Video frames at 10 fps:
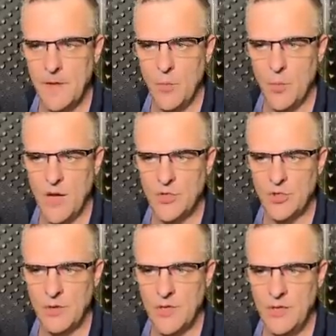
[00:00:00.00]

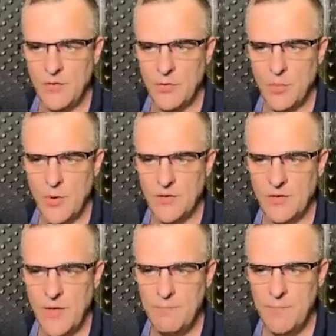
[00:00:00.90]
Wireshark either requires
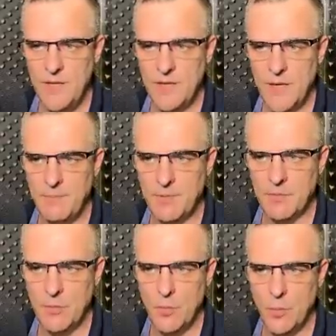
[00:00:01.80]
MPCAP or